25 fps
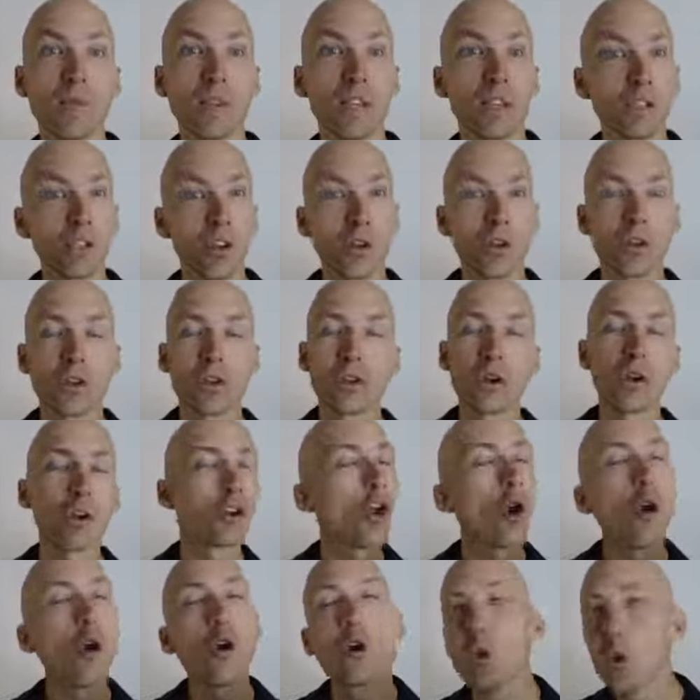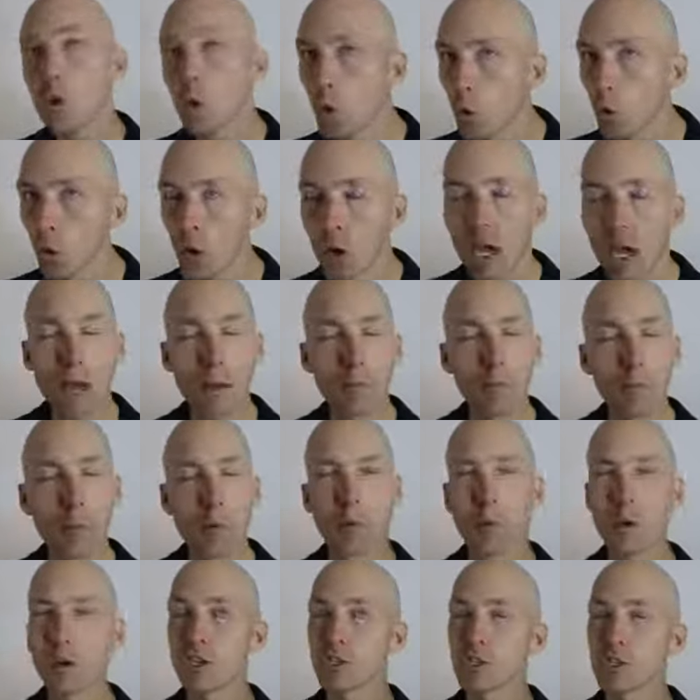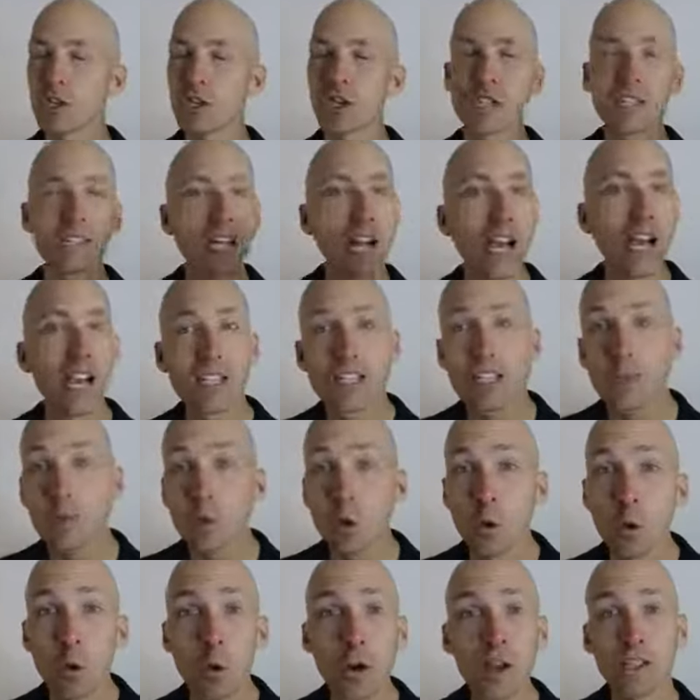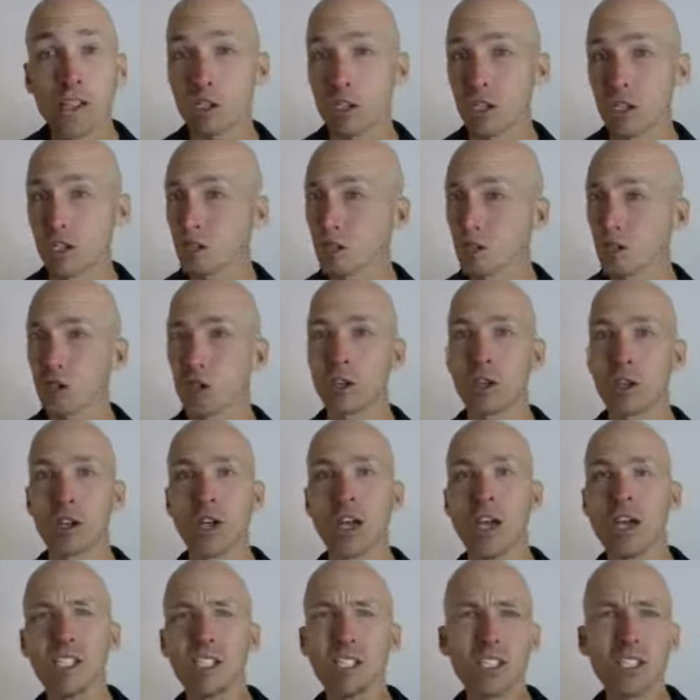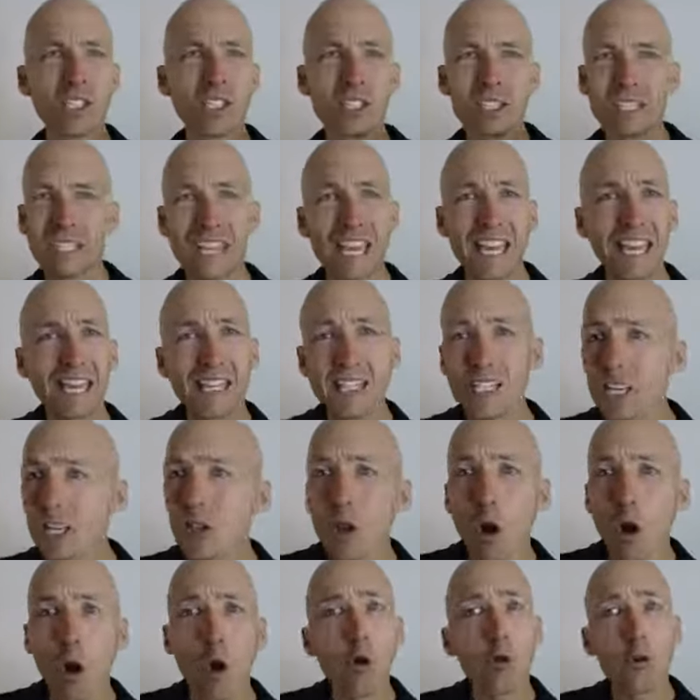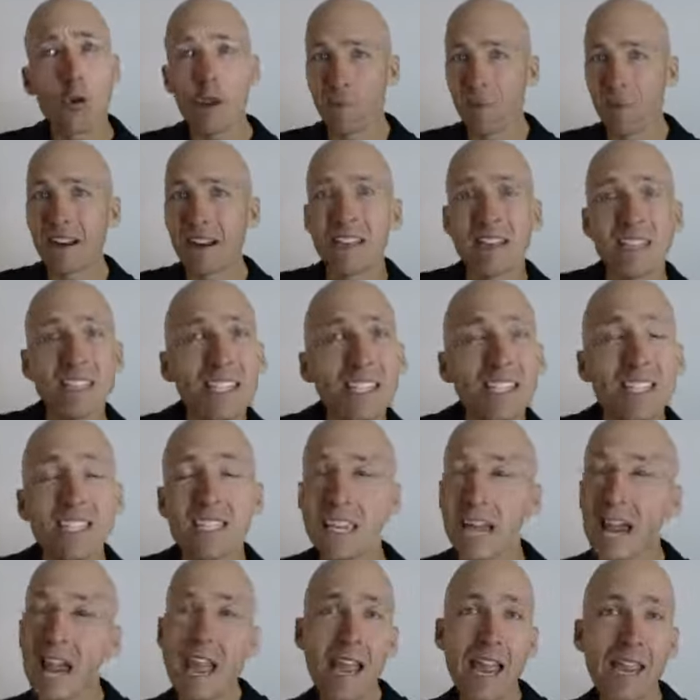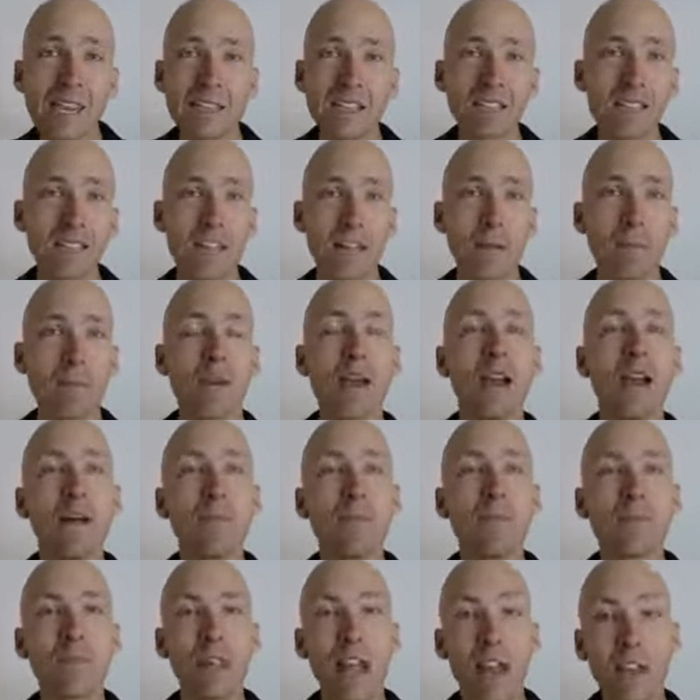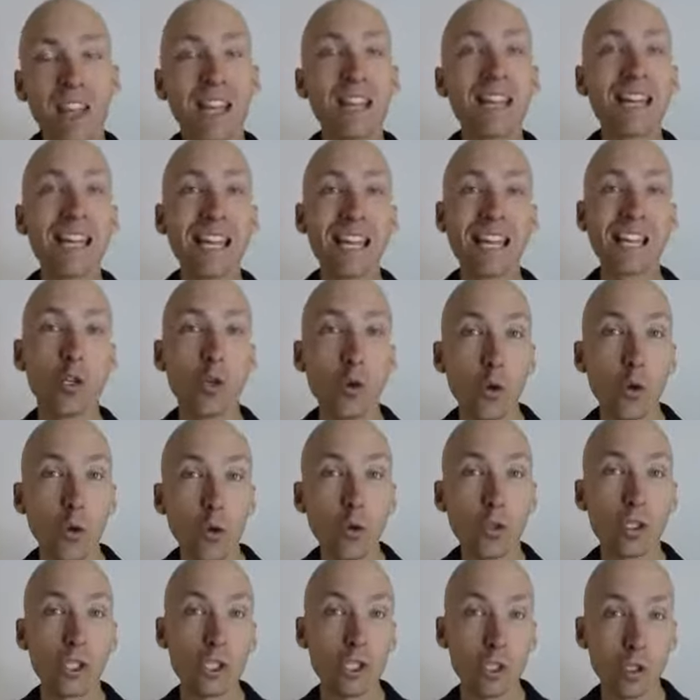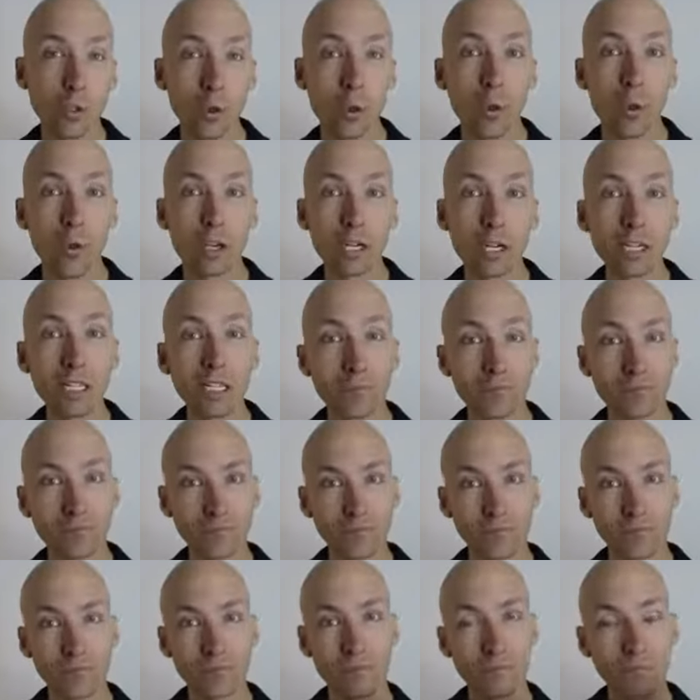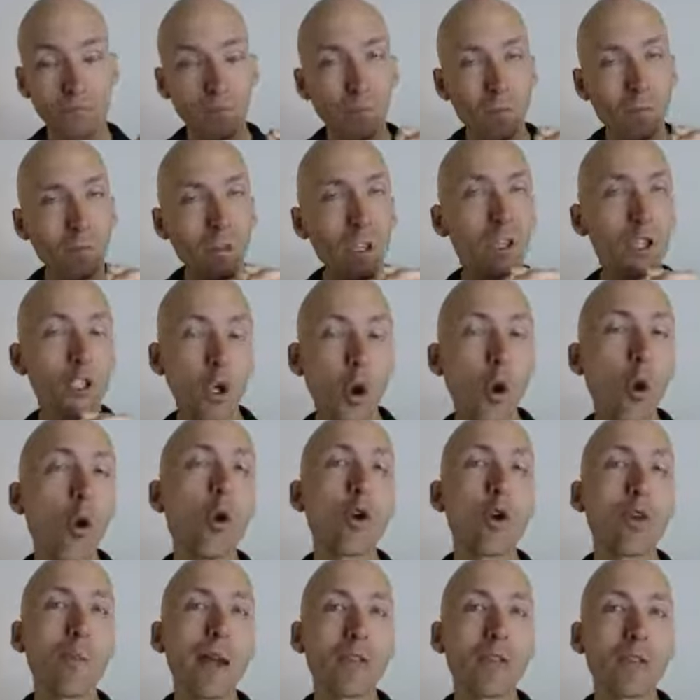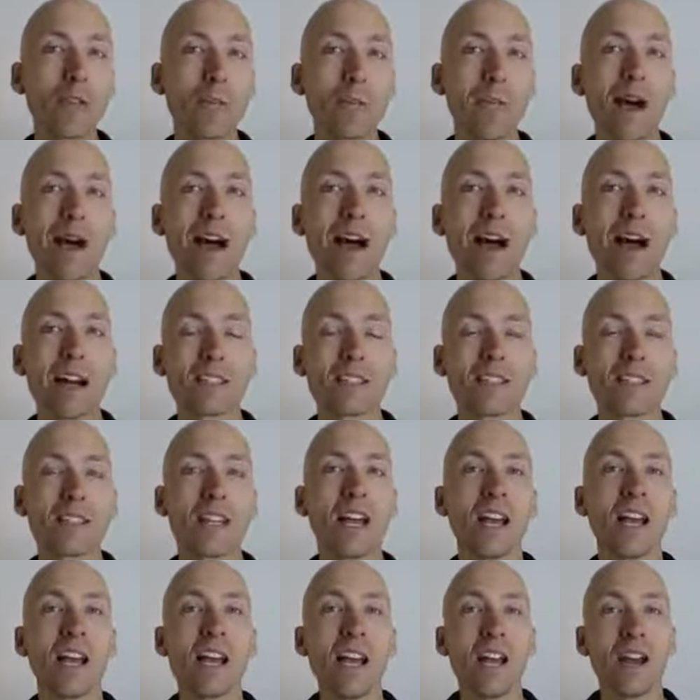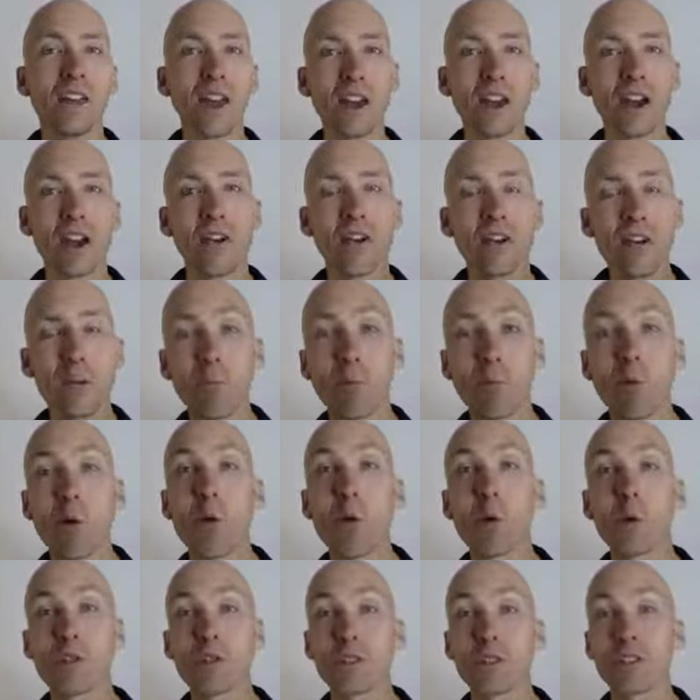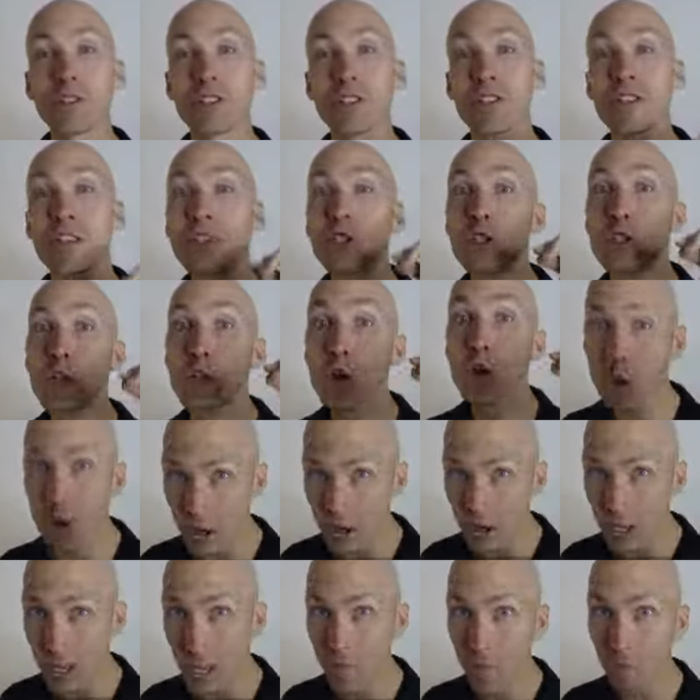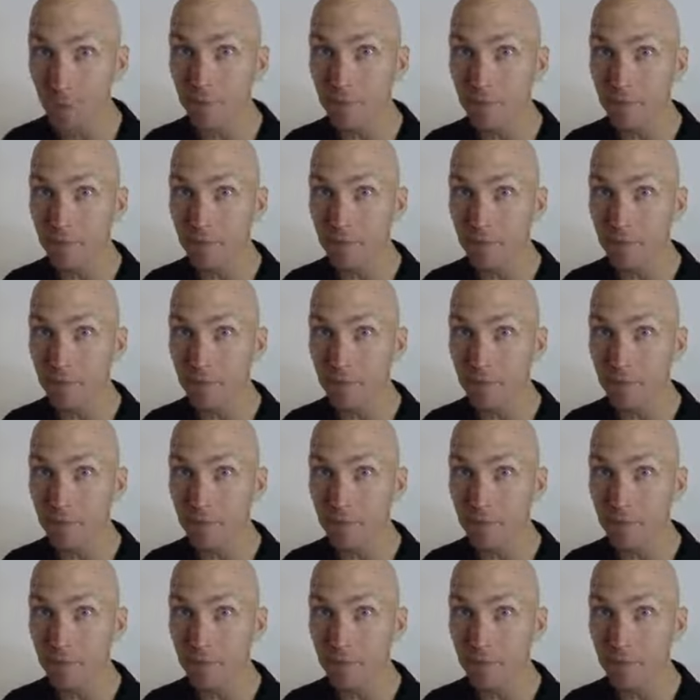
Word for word: So you've got to know your um, audience. You need to ask them questions. You just get to know them, understand them, and then in your story, talk about the parts that are important to them.